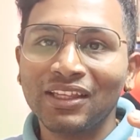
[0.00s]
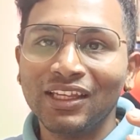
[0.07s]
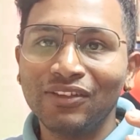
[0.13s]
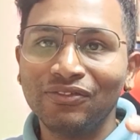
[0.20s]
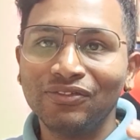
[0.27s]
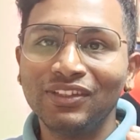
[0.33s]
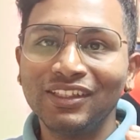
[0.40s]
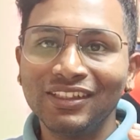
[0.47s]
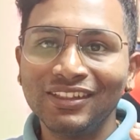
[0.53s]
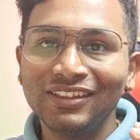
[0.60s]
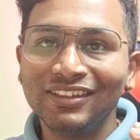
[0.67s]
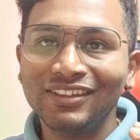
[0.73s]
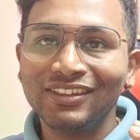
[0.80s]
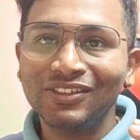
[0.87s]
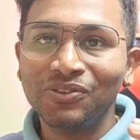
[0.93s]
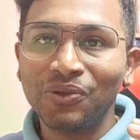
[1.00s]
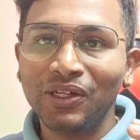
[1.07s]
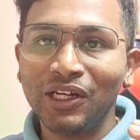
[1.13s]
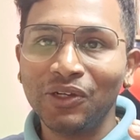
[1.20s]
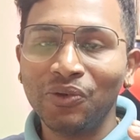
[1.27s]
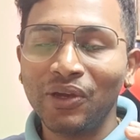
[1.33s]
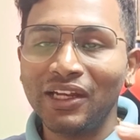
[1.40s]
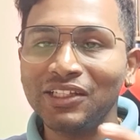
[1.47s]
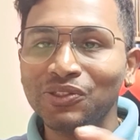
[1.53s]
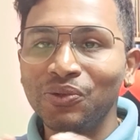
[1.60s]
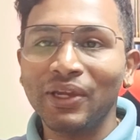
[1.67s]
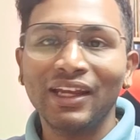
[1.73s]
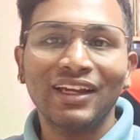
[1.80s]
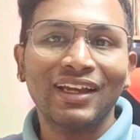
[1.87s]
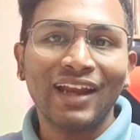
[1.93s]
If these 200 queries, you
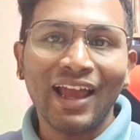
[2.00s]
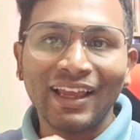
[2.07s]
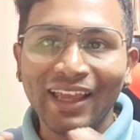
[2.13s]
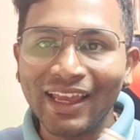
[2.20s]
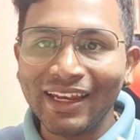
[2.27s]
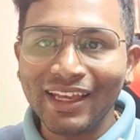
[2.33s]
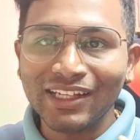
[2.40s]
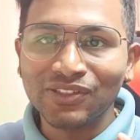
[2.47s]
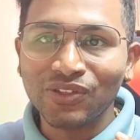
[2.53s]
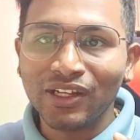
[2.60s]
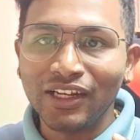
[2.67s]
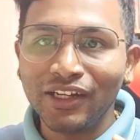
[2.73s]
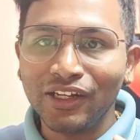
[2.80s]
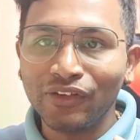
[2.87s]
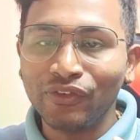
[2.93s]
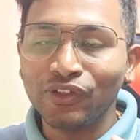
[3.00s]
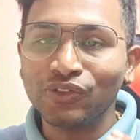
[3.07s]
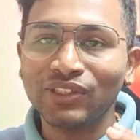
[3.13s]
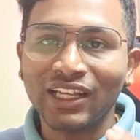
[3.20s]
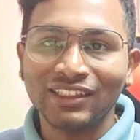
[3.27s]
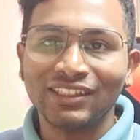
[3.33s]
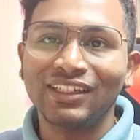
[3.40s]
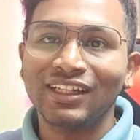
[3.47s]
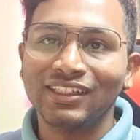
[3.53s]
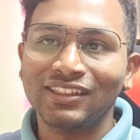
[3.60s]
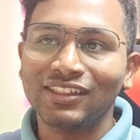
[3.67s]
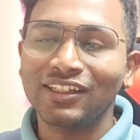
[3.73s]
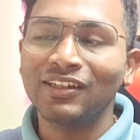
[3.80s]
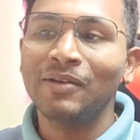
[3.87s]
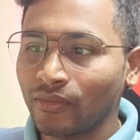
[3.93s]
can crack any SQL interviews as a
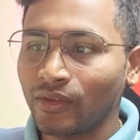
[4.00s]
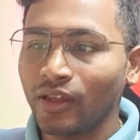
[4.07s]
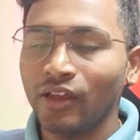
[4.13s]
tester.